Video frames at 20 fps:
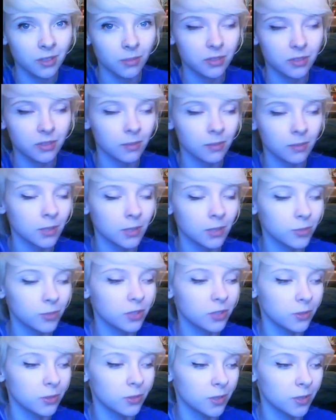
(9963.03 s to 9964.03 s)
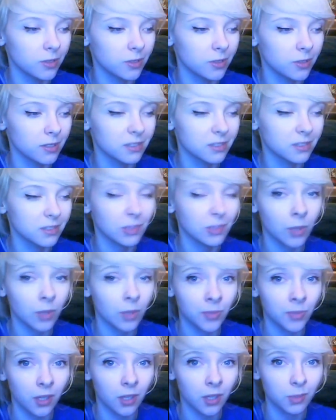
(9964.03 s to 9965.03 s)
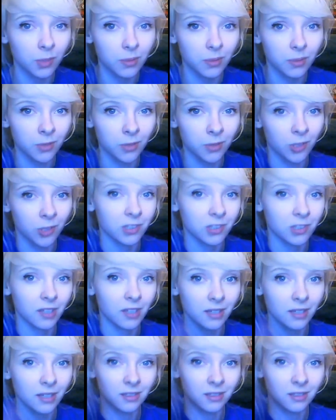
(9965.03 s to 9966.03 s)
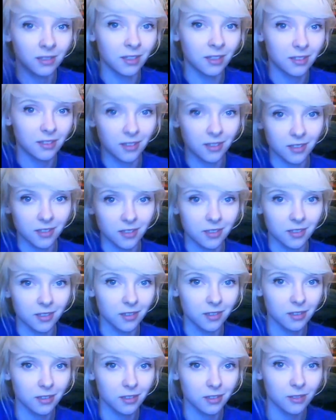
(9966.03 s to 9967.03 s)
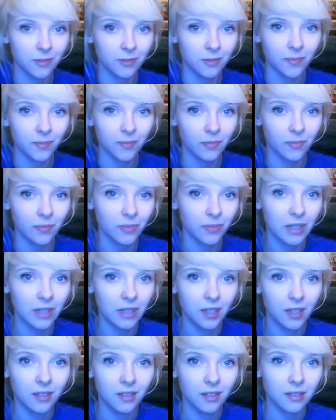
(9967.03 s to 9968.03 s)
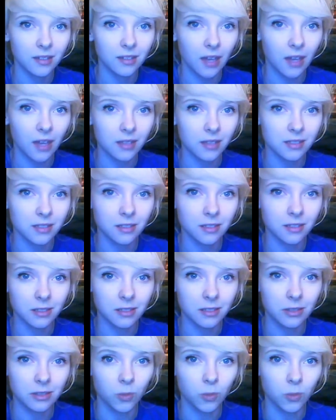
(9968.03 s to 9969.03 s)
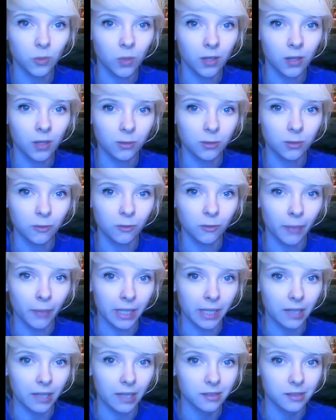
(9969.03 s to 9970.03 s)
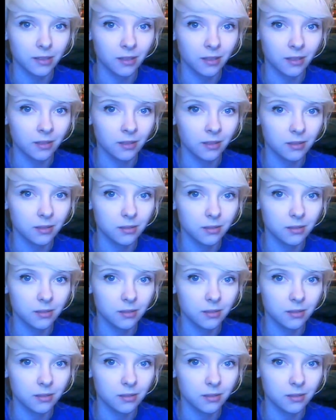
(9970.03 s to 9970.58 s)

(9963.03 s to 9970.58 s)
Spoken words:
but sometimes I do notice it, and sometimes other people notice it, as in this instance. That is the world of my accent.